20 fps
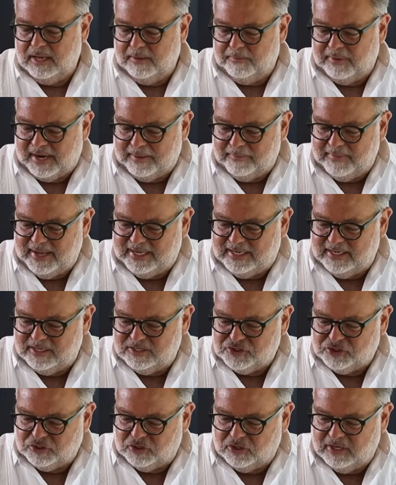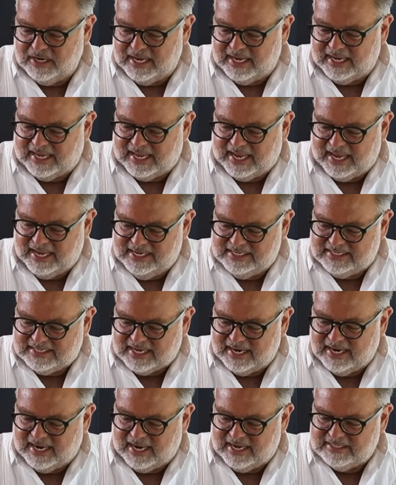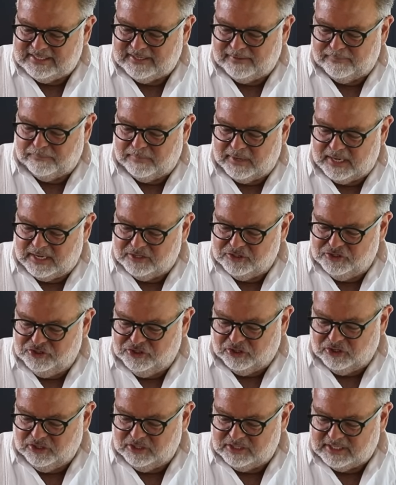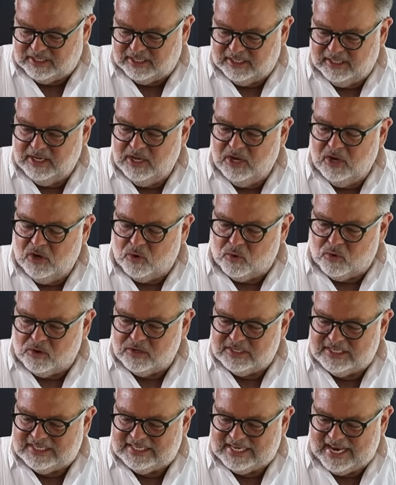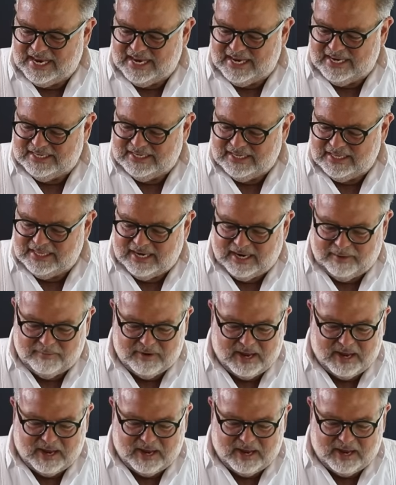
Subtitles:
But I'm making sure, in case I got some dirt or sand, that I'm